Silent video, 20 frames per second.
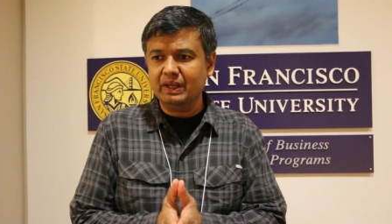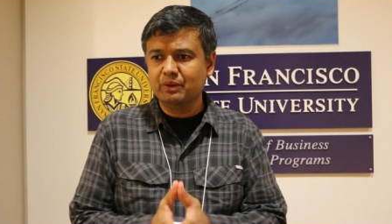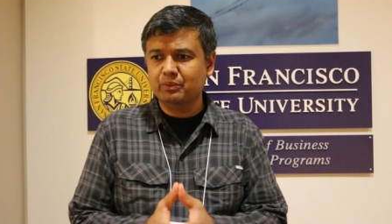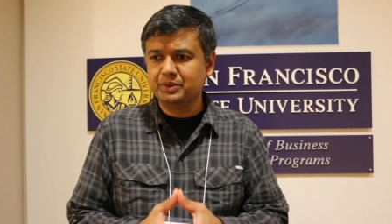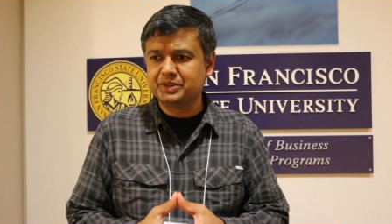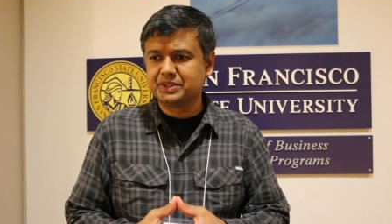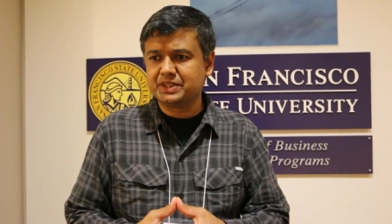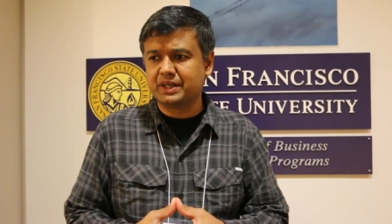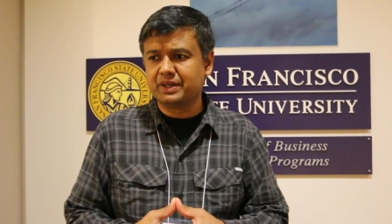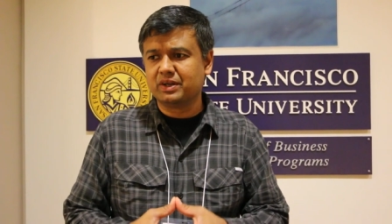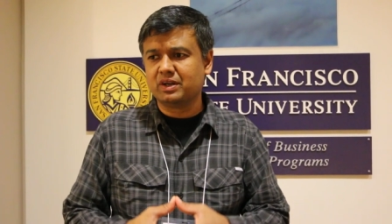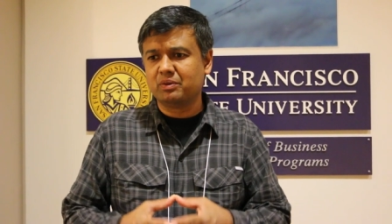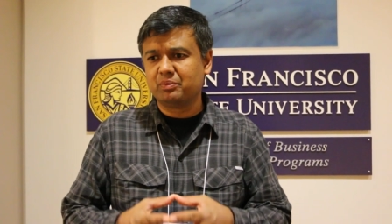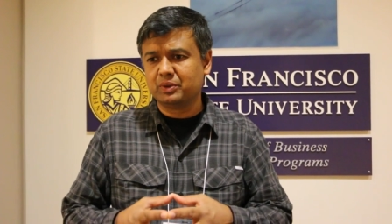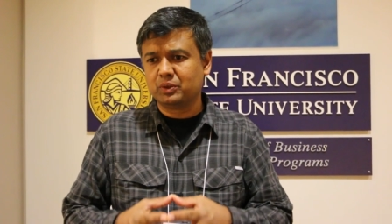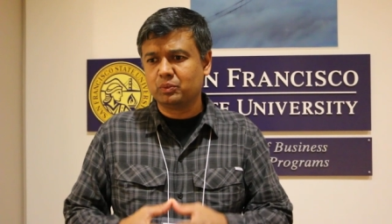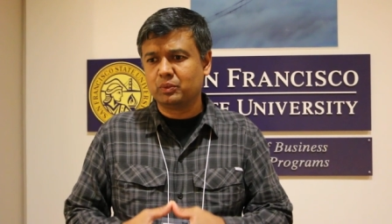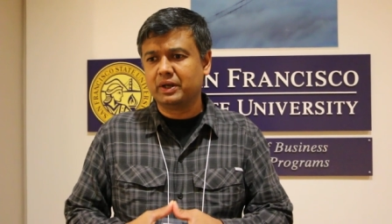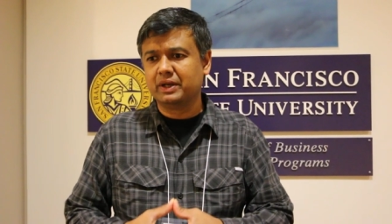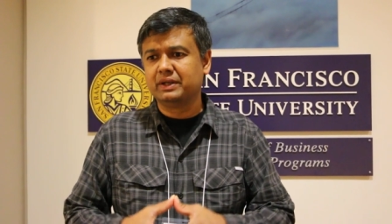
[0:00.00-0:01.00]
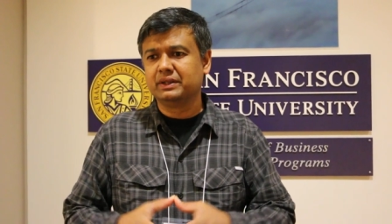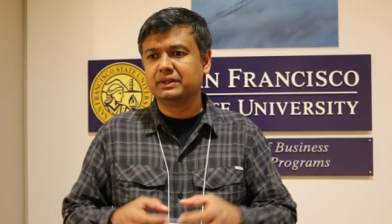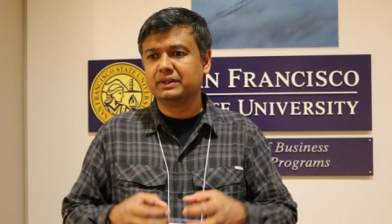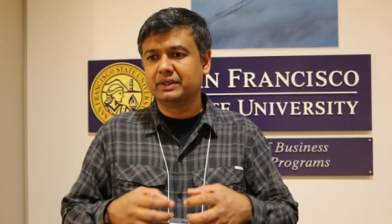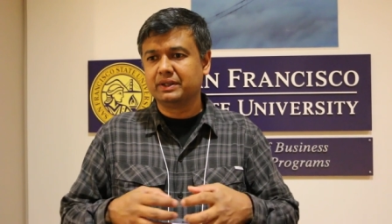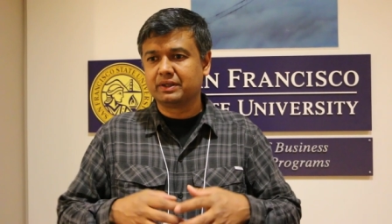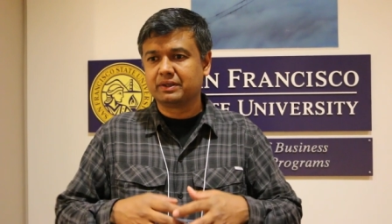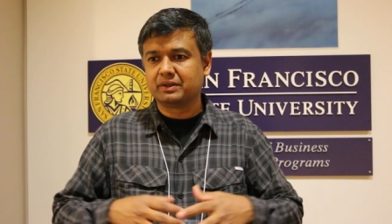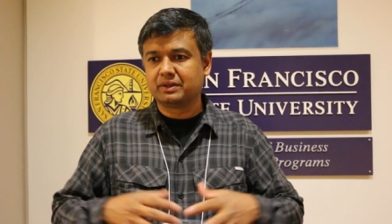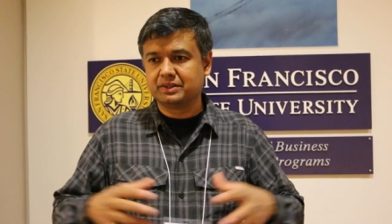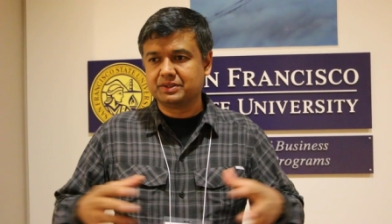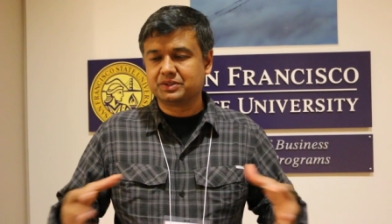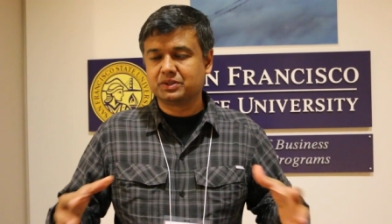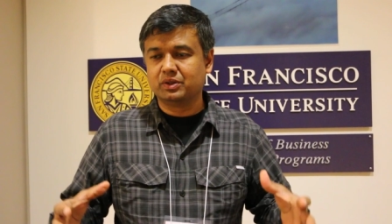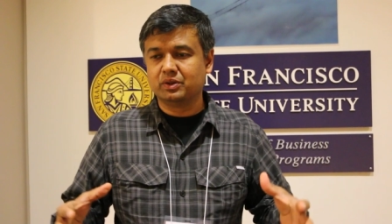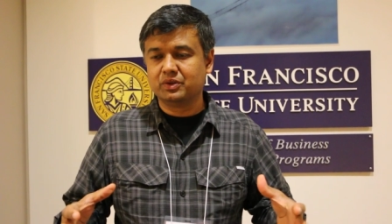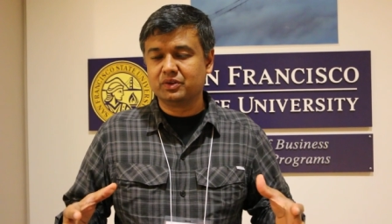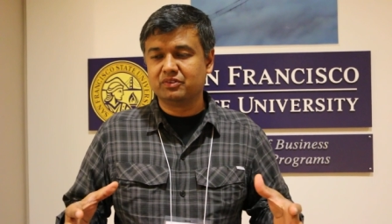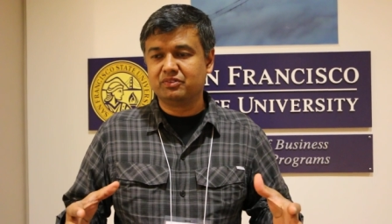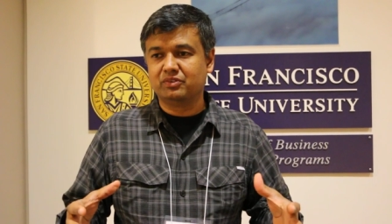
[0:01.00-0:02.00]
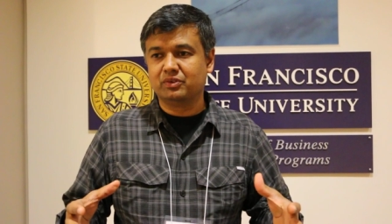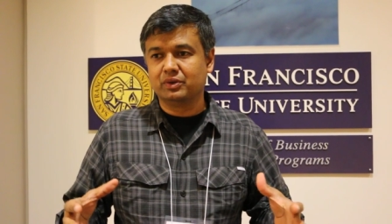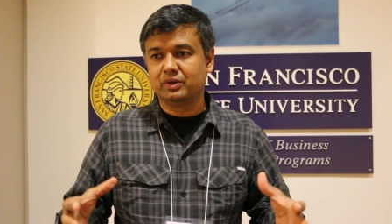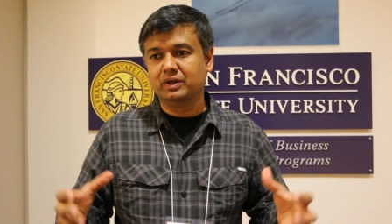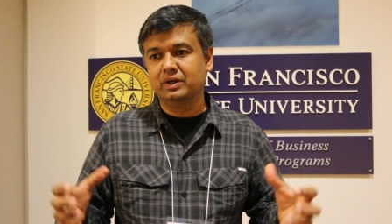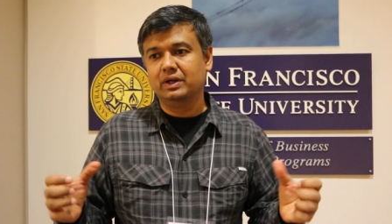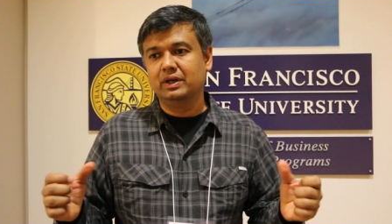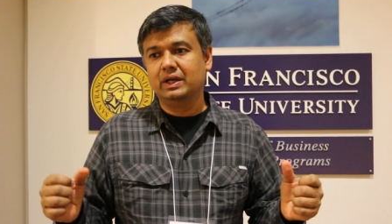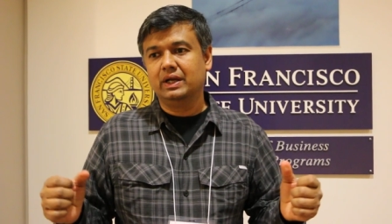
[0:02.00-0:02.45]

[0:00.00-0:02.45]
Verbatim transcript: We started off with one, and then it has grown to four.